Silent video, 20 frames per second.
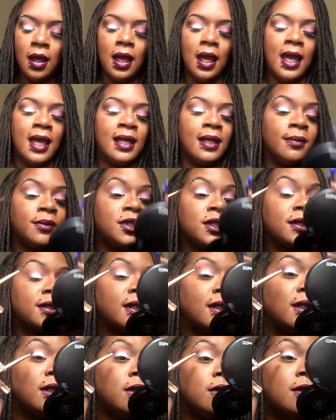And I'm just
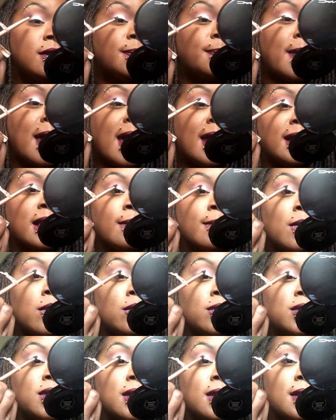going to use patting
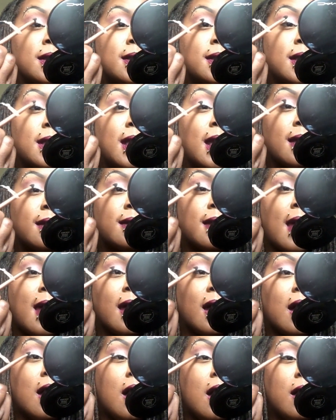motions to get
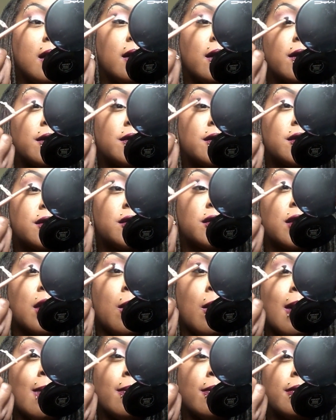that color to show
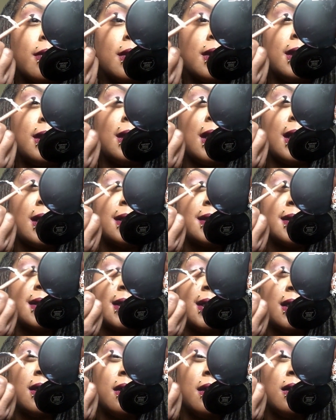up really
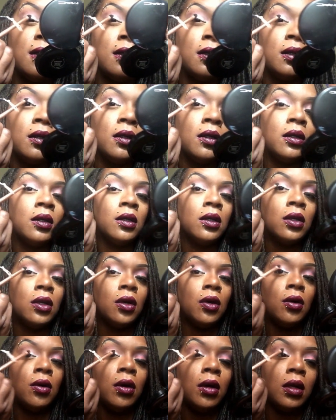nicely
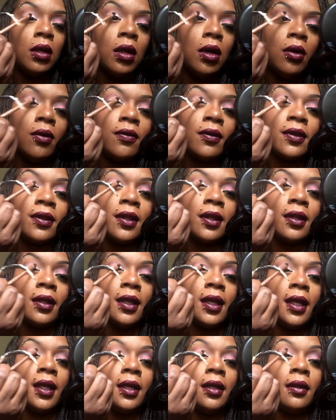all over the
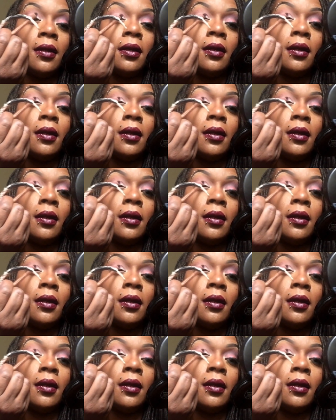lid.